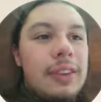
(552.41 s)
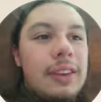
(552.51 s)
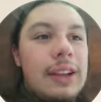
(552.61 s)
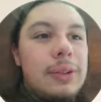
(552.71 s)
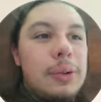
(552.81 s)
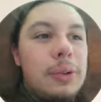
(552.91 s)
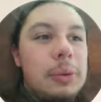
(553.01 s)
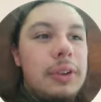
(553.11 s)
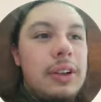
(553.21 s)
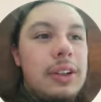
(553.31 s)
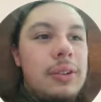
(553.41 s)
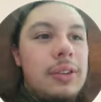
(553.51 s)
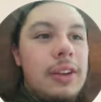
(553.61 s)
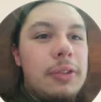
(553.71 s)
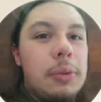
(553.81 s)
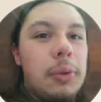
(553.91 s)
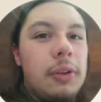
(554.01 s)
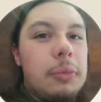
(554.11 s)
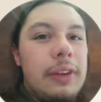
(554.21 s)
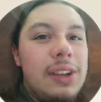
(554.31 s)
That's cool. I'm going to use that for
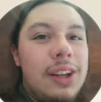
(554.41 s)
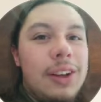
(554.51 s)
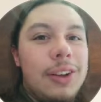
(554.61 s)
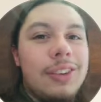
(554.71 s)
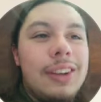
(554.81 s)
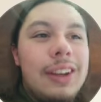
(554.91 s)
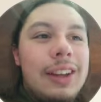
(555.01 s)
more of my videos.